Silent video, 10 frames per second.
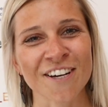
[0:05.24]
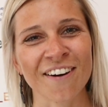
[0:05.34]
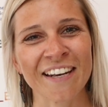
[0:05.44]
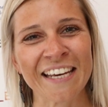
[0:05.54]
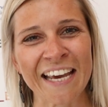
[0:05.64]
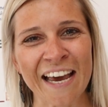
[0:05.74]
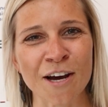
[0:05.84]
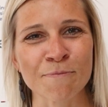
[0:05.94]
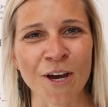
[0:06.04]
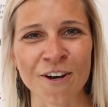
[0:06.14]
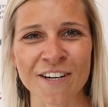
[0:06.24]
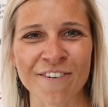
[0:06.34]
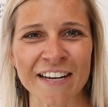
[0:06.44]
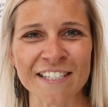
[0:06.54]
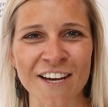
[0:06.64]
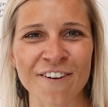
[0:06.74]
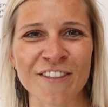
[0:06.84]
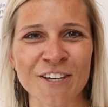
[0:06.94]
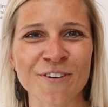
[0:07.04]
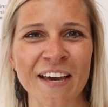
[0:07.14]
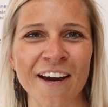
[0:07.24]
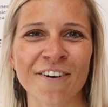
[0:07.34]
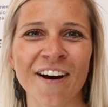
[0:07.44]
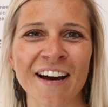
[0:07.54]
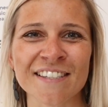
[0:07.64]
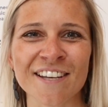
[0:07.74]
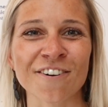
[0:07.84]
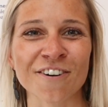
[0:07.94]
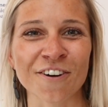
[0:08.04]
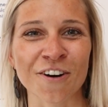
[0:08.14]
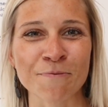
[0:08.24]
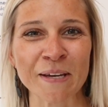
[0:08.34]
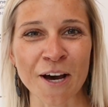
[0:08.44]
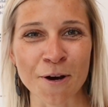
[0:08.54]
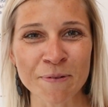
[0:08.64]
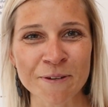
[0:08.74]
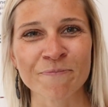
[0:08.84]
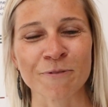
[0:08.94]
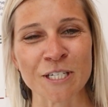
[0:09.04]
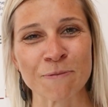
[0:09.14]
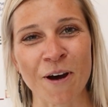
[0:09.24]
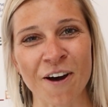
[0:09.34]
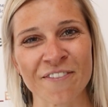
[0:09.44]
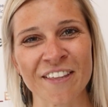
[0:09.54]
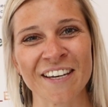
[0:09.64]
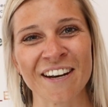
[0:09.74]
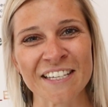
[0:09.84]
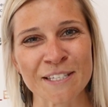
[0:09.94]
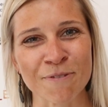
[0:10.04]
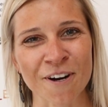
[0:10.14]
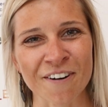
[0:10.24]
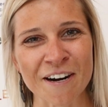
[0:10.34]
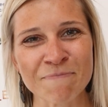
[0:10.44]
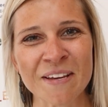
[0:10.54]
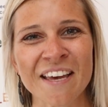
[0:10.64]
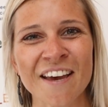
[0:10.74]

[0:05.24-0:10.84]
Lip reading: Chonley and I'm co-director of the UKRI Circular Economy Hub, which is part of the NICER programme.